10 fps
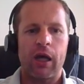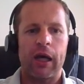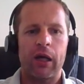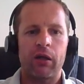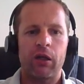
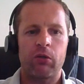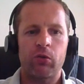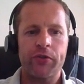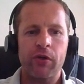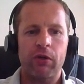and then
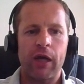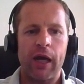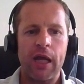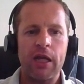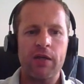also the
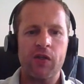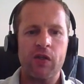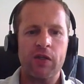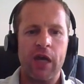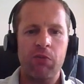aliases